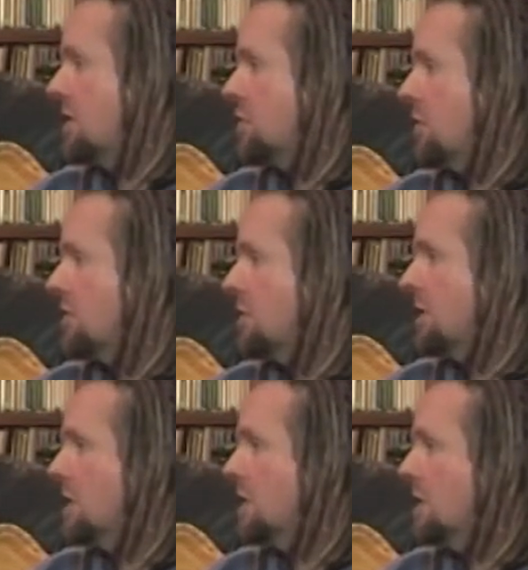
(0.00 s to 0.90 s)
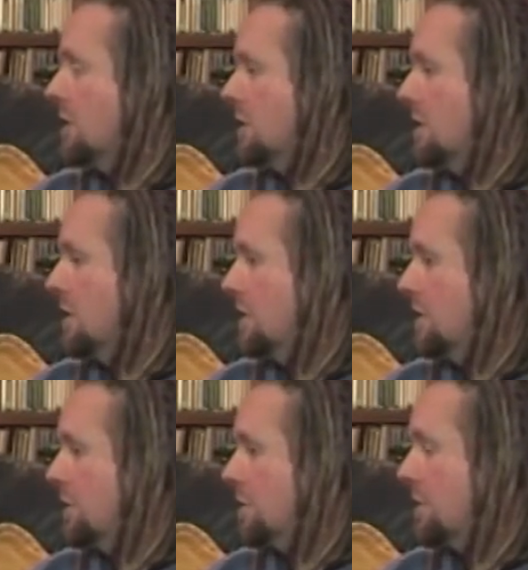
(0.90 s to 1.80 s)
Distinct possibility. Yeah.
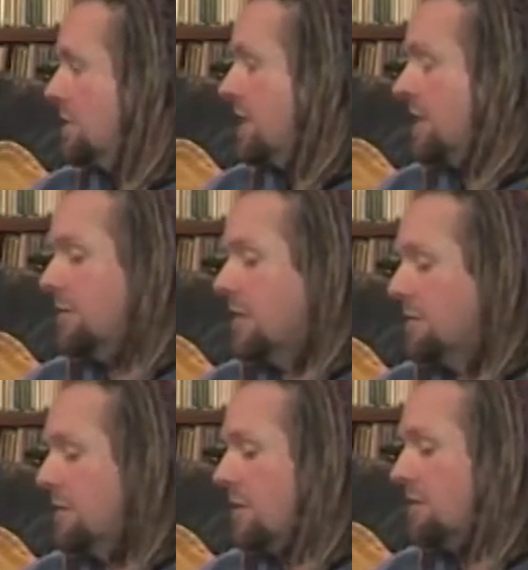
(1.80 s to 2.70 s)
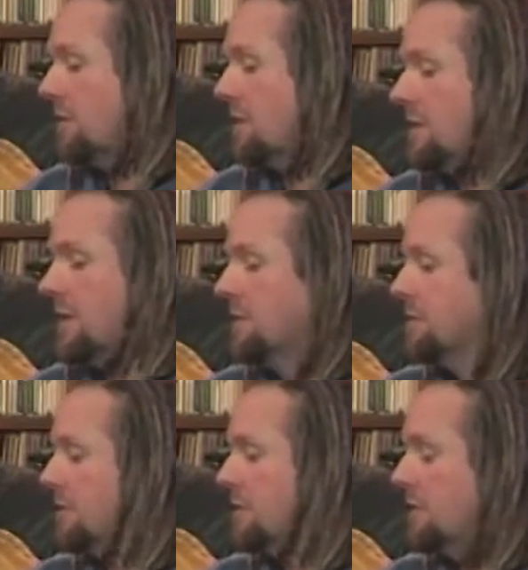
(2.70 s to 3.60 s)
And yeah, uh, I, I, I, don't know. I
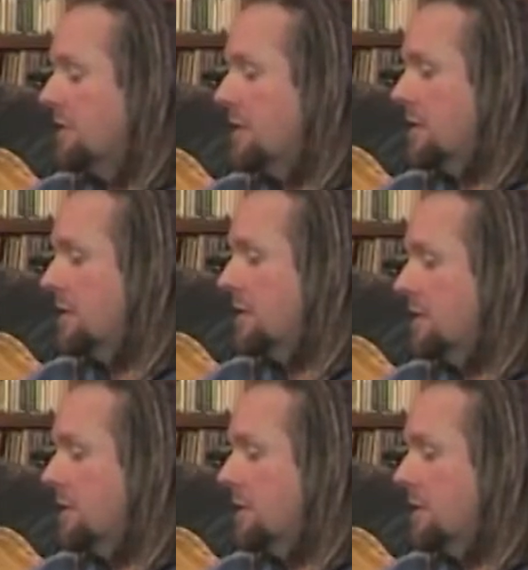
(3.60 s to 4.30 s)
yeah. Really don't know.